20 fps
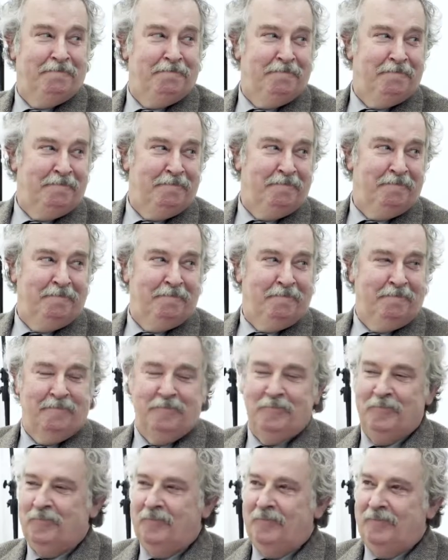
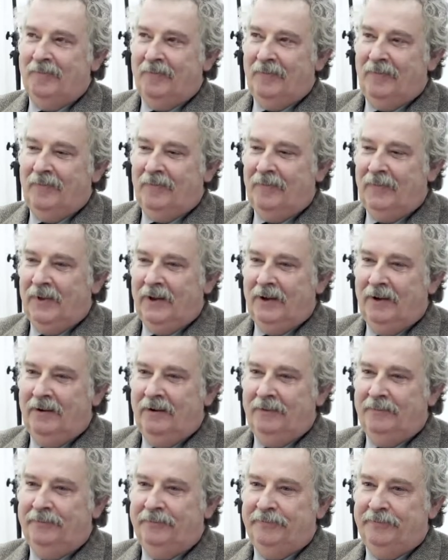
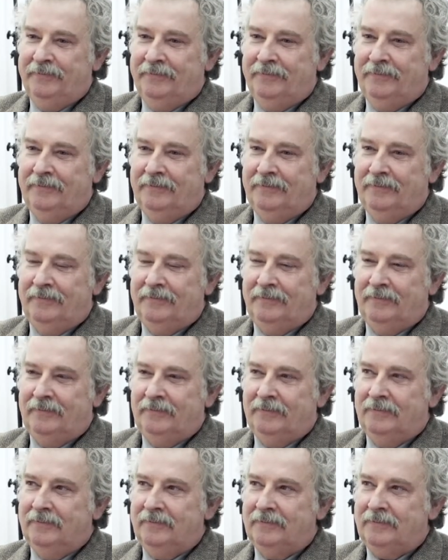
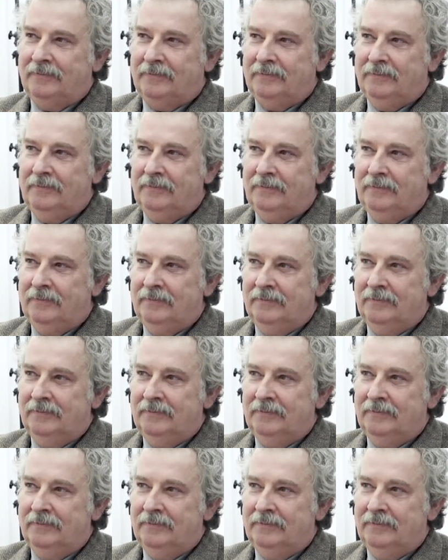(not speaking)